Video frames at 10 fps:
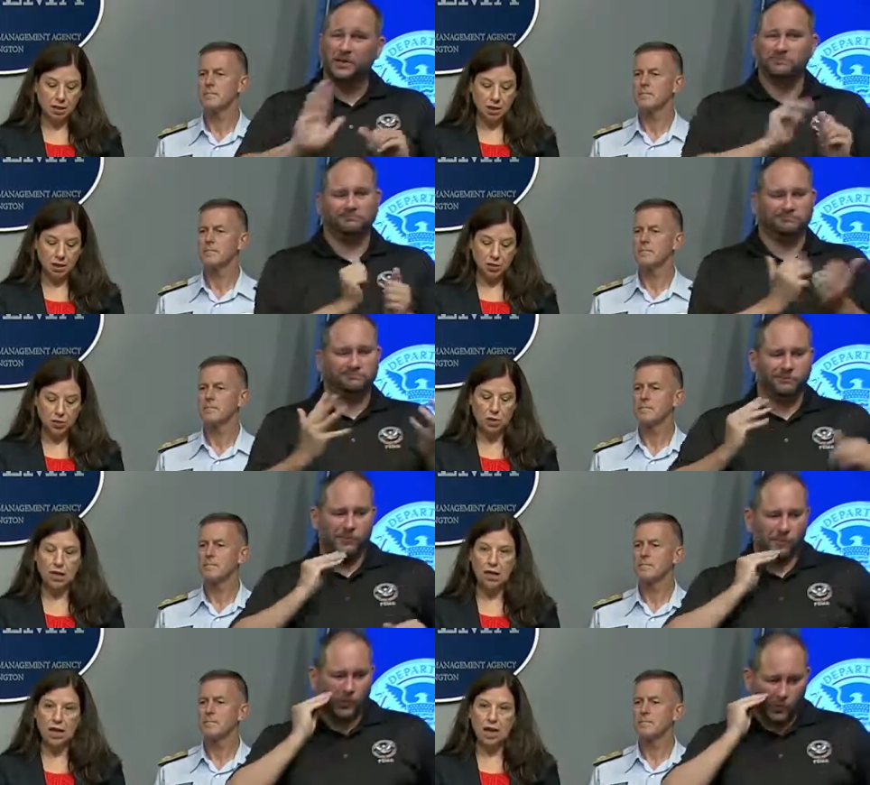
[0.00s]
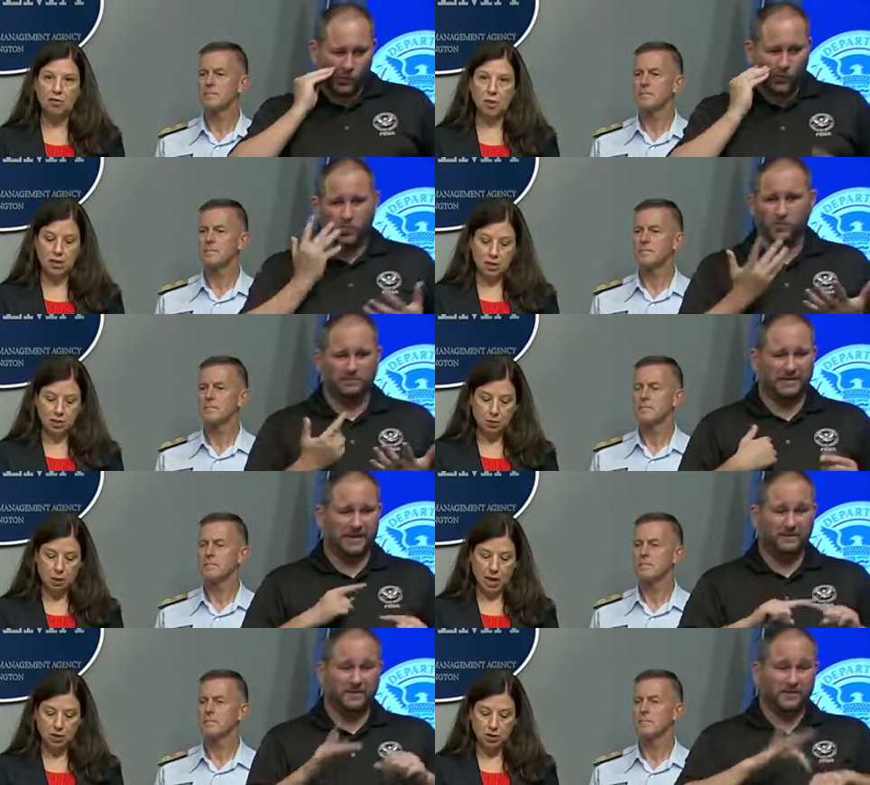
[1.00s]
Speaker 1: the country have been
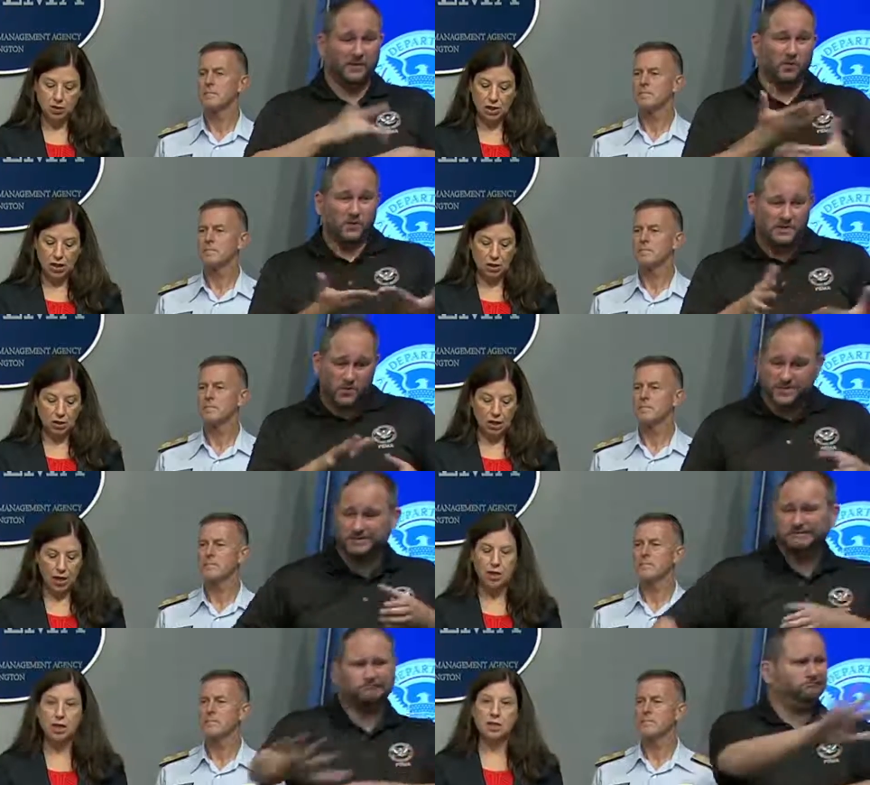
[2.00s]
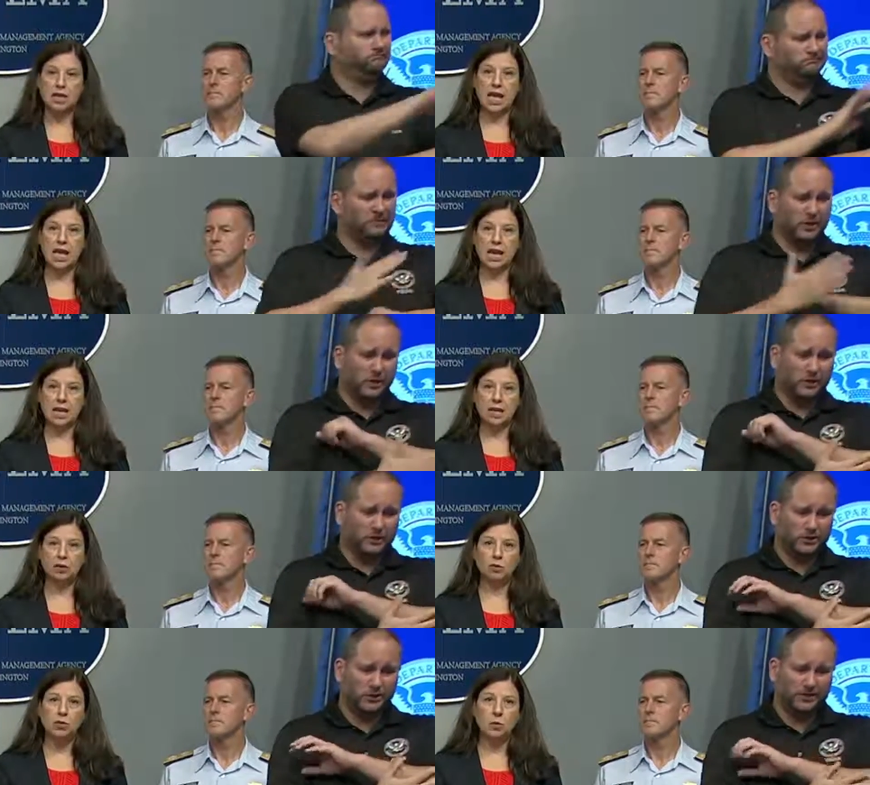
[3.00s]
dispatched to the area to aid
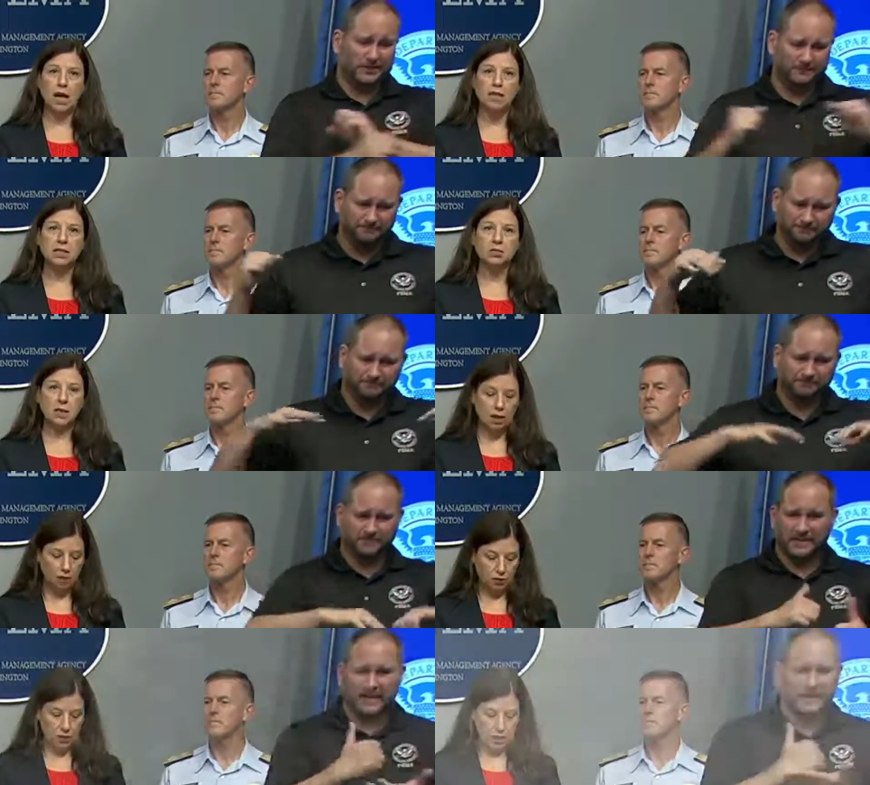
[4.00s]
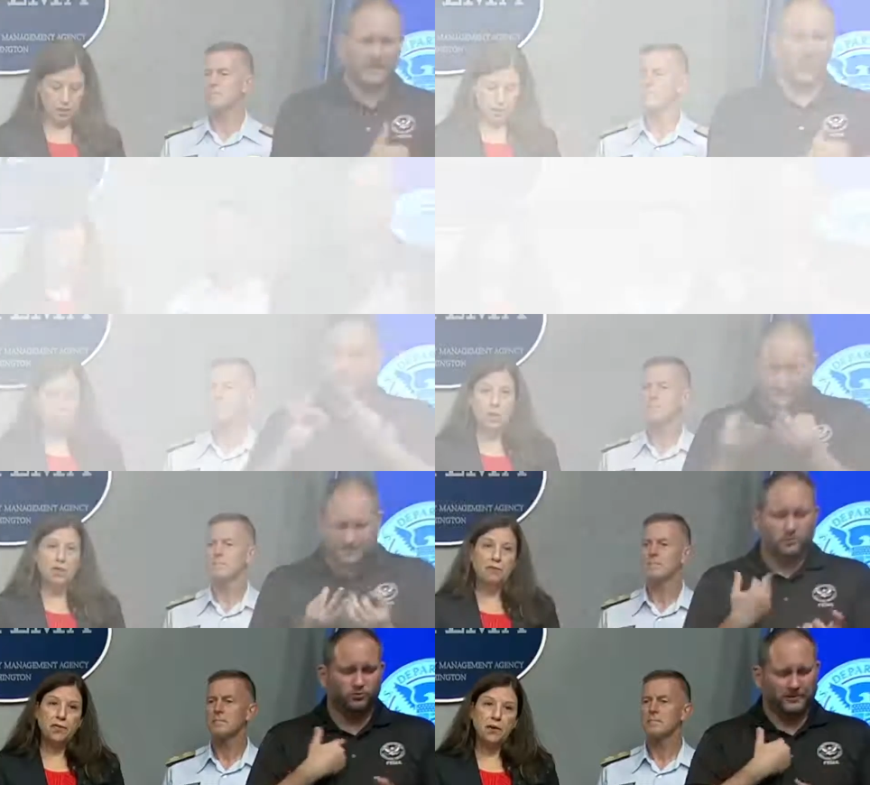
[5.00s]
in response and recovery. While
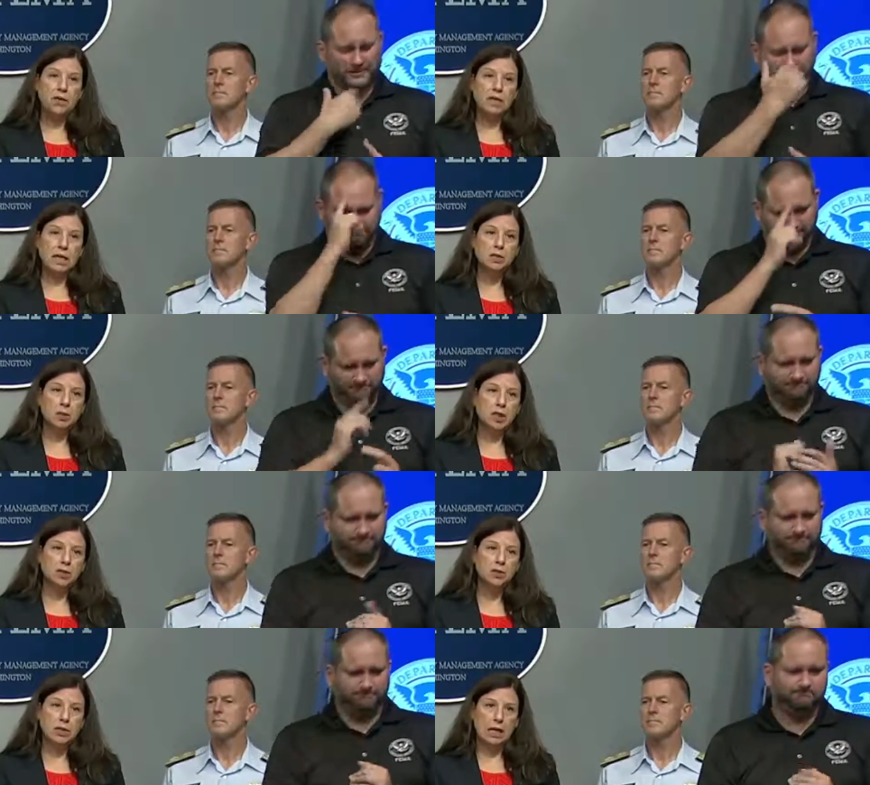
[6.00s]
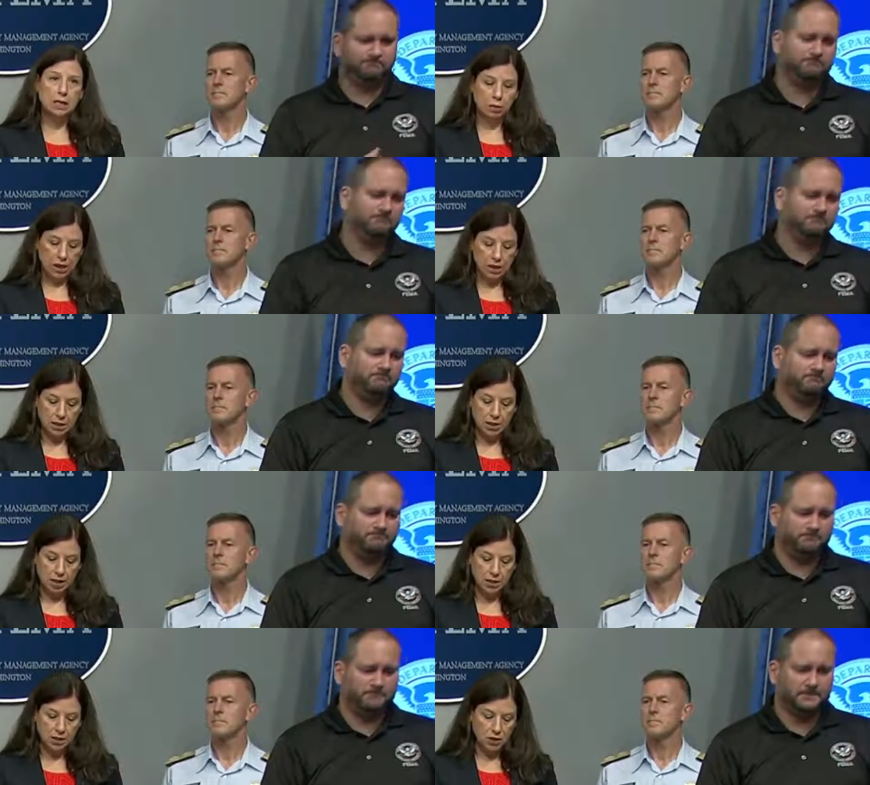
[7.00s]
the focus has been understandably on
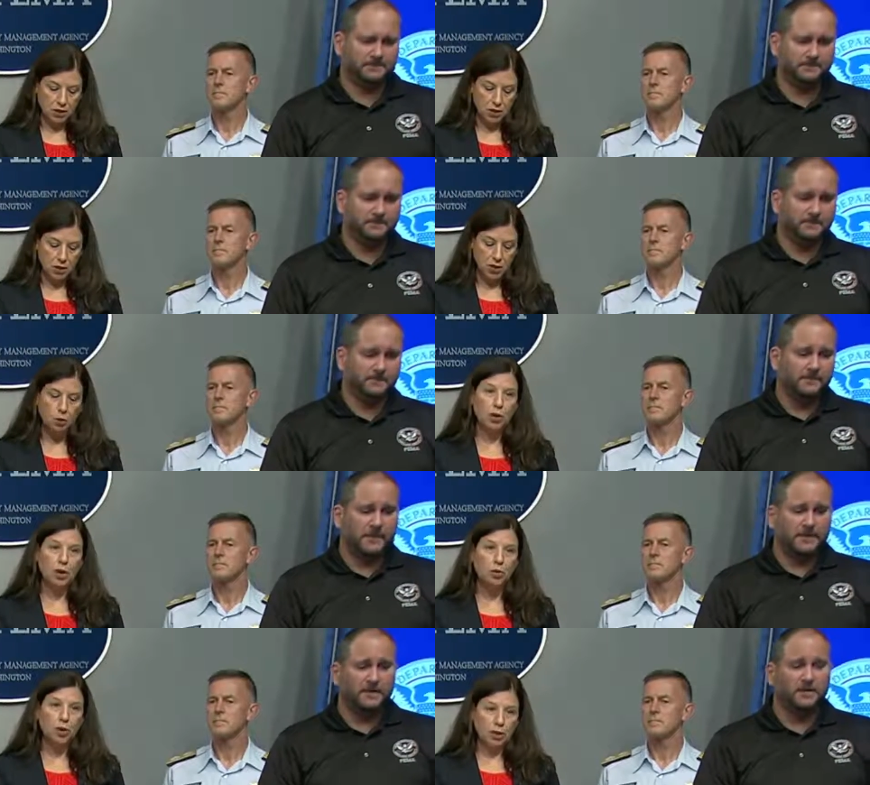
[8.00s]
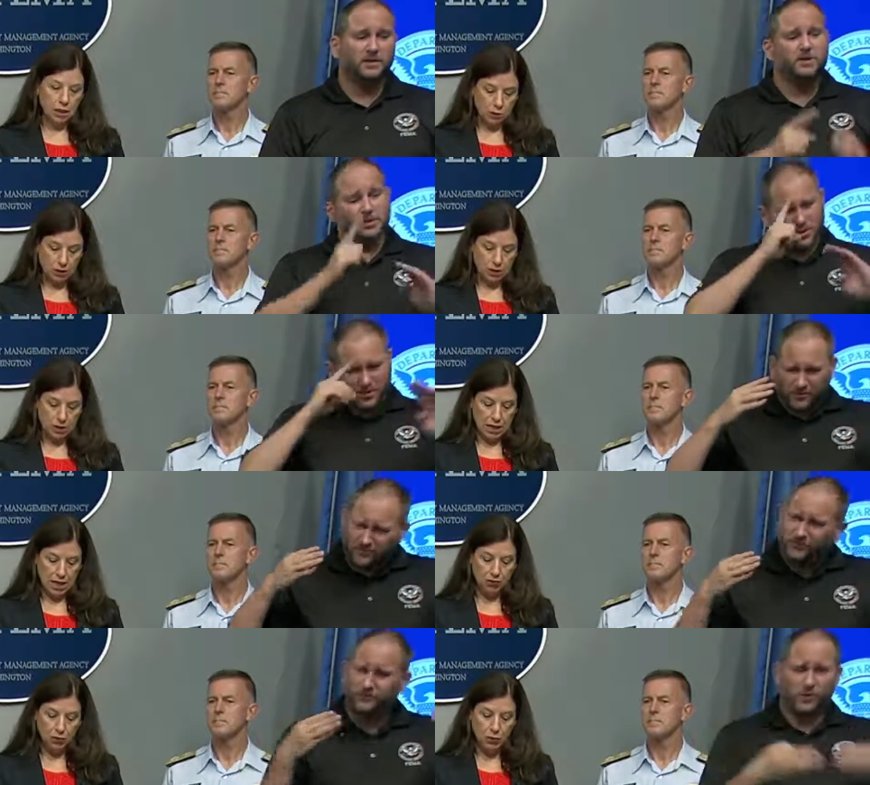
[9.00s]
Texas, we are working with the
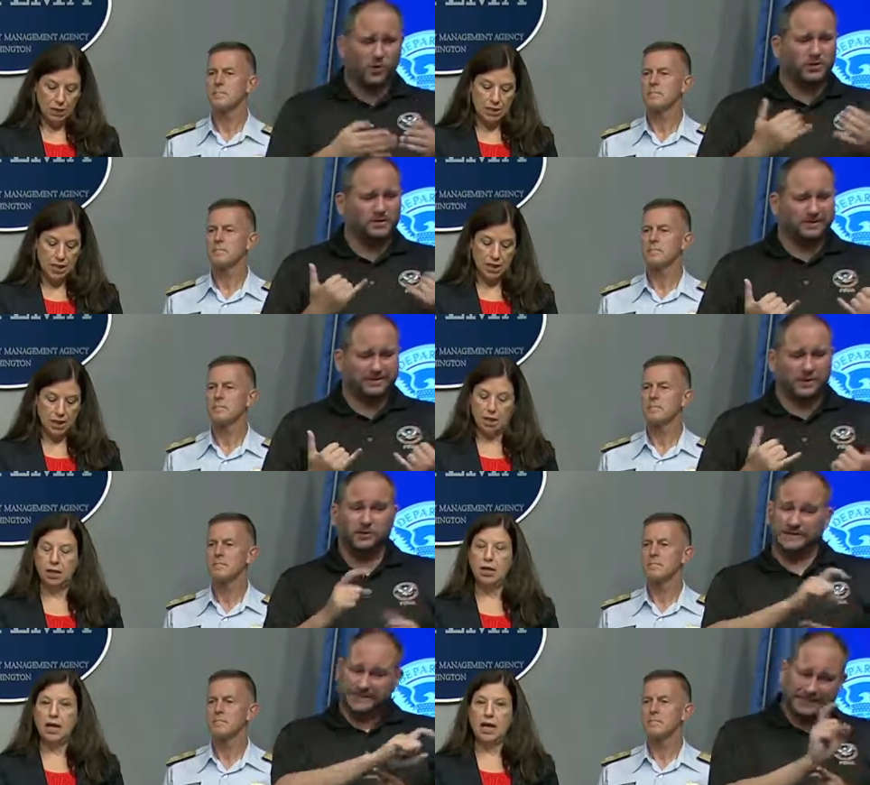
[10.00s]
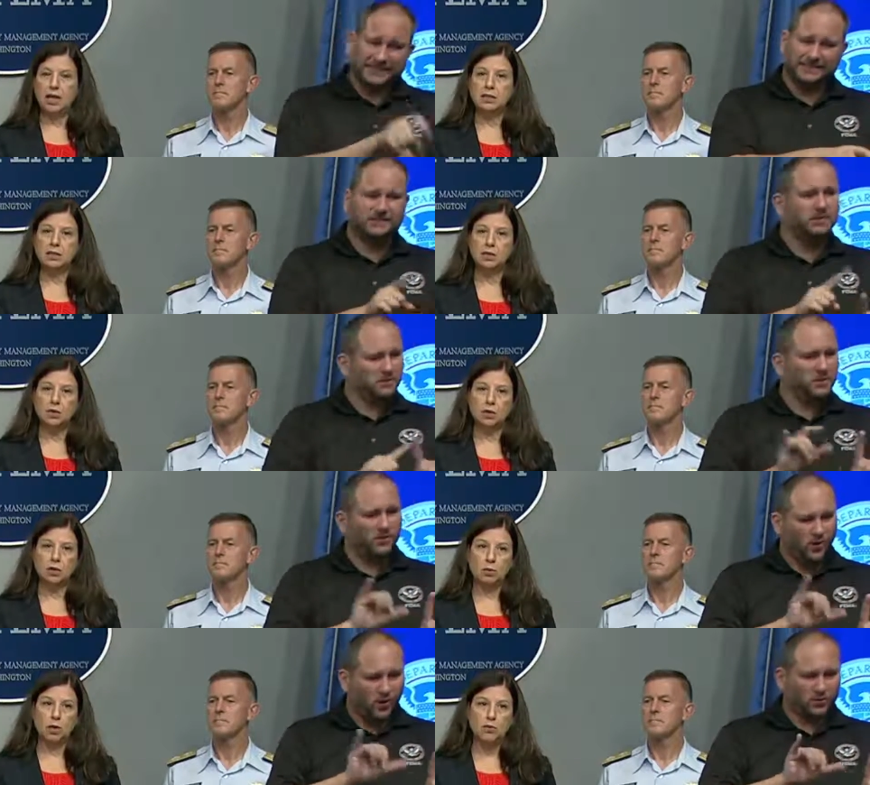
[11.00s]
state of Louisiana as the
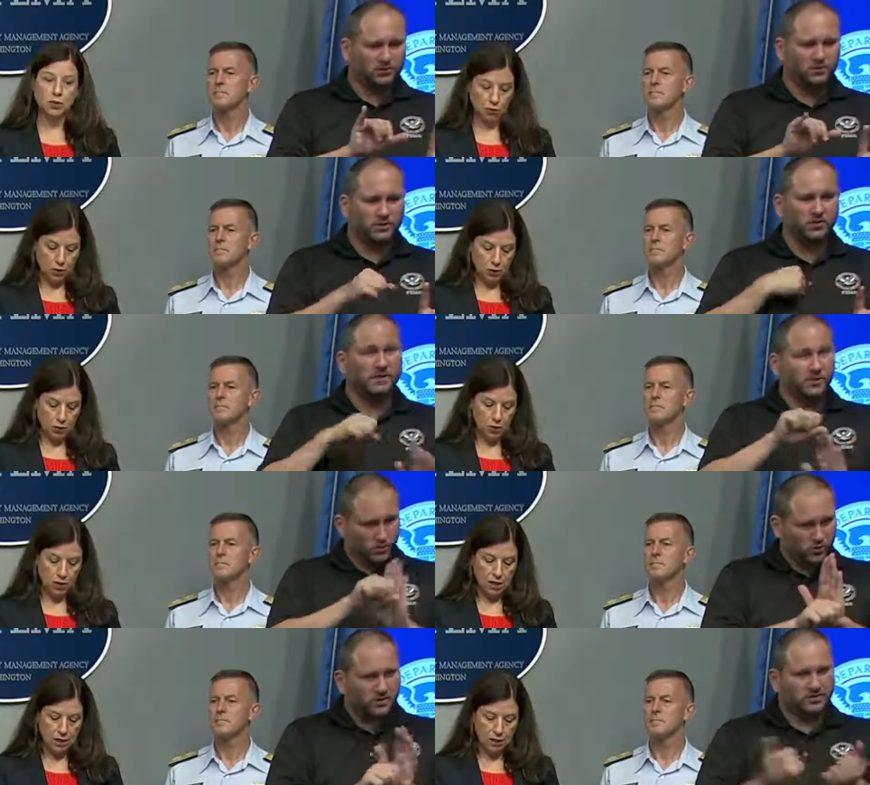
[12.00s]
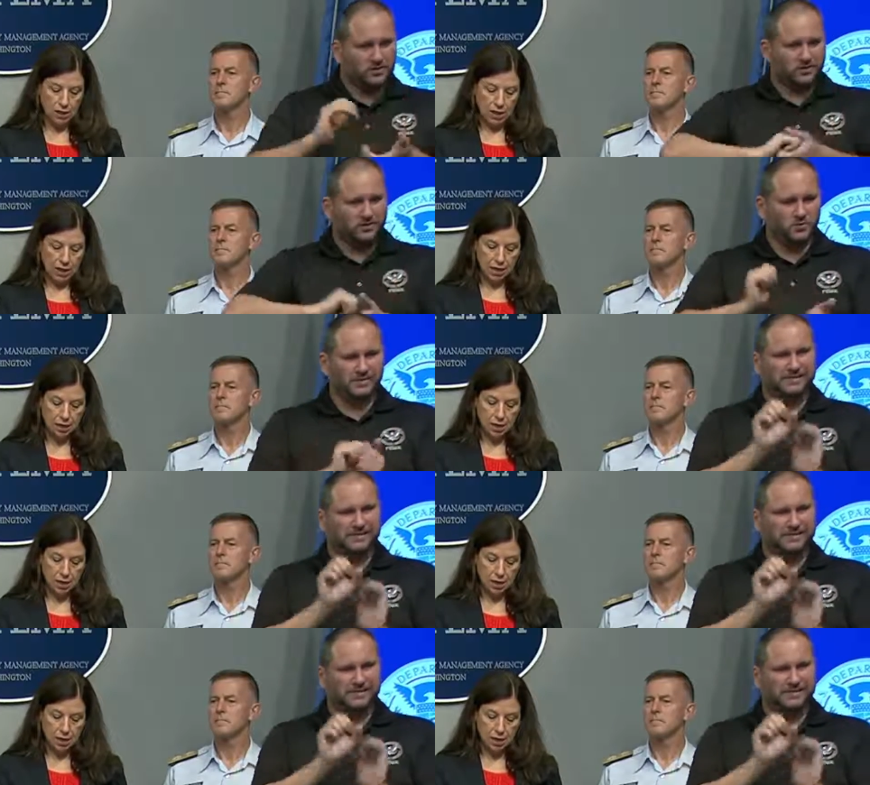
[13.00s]
storm moves through their state.